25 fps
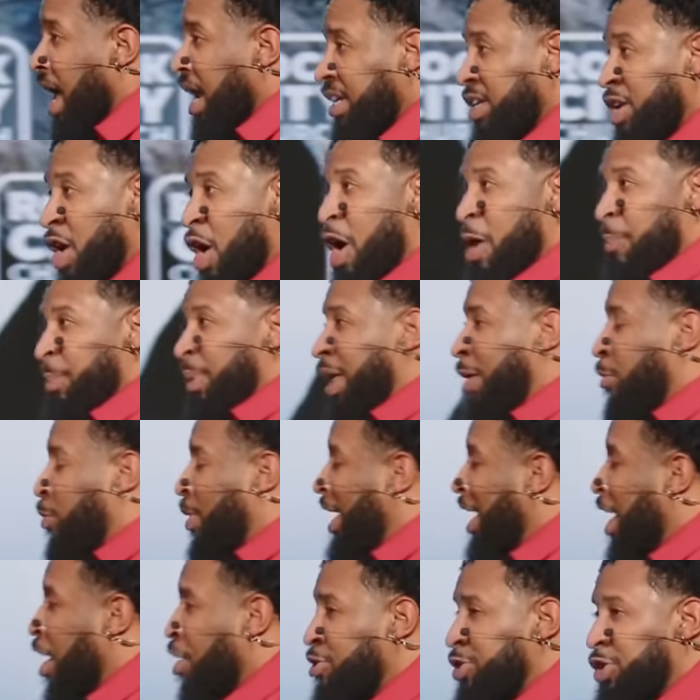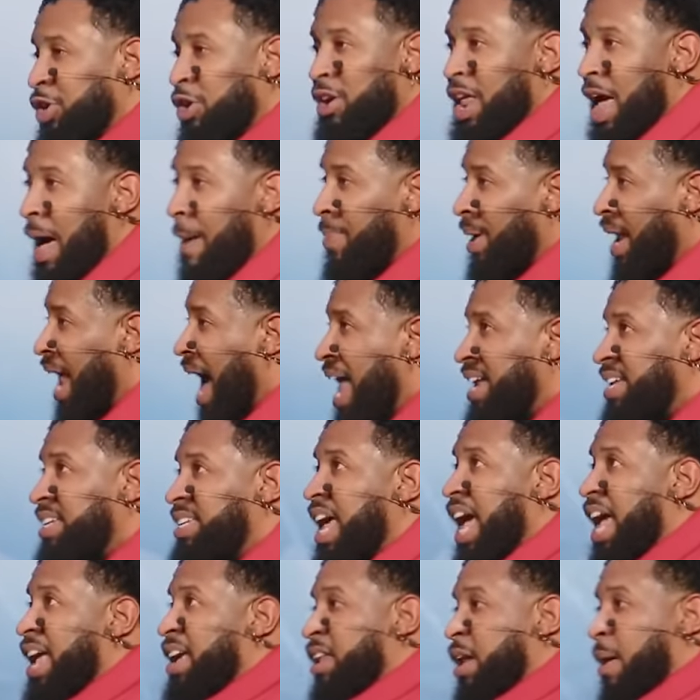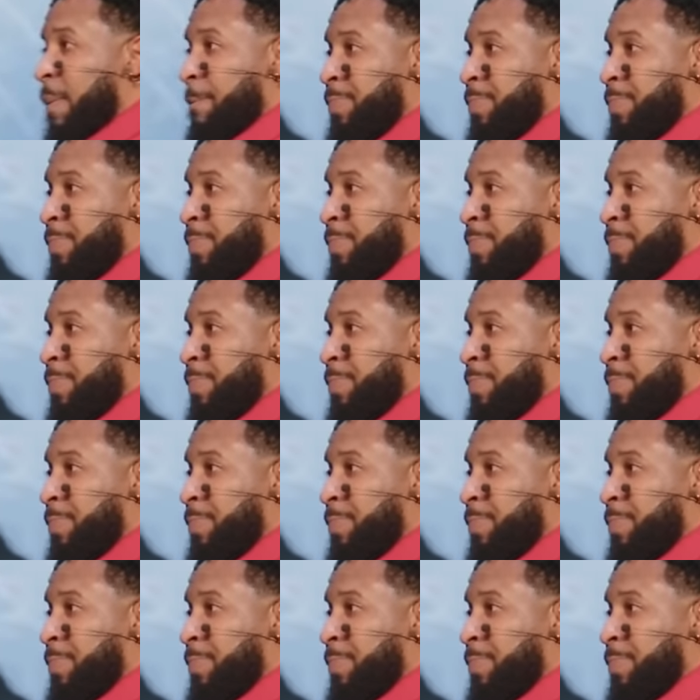Normally we don't do that, but I dare you to